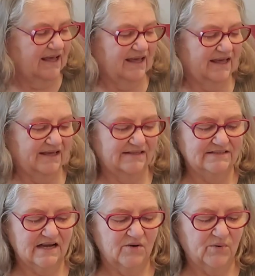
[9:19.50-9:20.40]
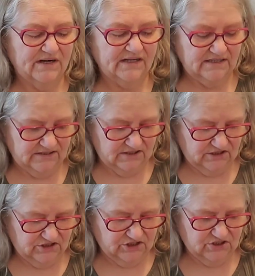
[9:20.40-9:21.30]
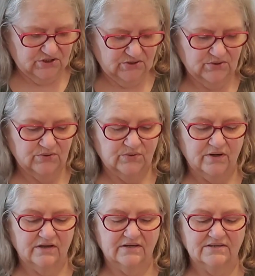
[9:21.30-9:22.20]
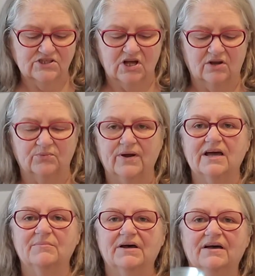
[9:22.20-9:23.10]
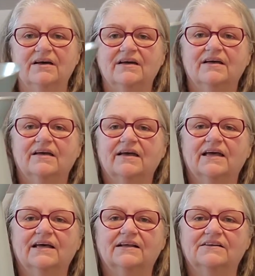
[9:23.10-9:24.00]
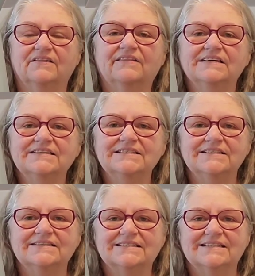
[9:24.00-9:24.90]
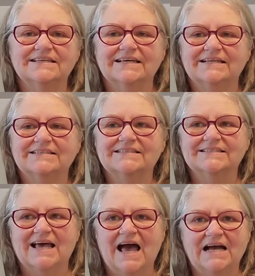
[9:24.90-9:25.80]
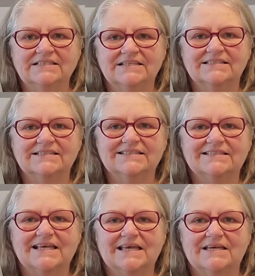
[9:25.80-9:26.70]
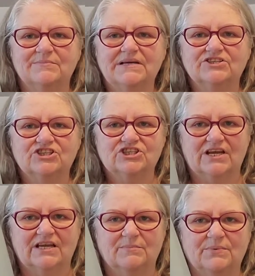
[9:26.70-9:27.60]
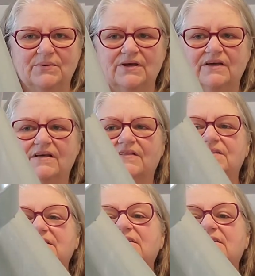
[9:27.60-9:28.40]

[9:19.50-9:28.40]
And I went into Dollarama, and this is the exact same shape. This is